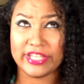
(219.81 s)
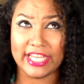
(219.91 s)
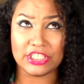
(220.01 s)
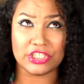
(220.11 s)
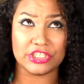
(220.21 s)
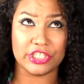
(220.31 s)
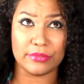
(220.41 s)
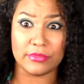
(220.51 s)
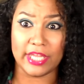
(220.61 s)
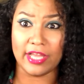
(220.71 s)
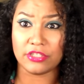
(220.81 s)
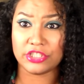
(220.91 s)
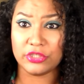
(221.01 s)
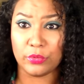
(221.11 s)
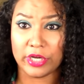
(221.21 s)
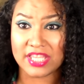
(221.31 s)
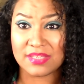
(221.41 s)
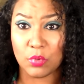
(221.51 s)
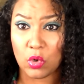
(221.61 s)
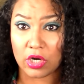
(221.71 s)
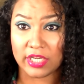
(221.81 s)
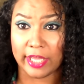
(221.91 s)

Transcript: relationship, now she wants more.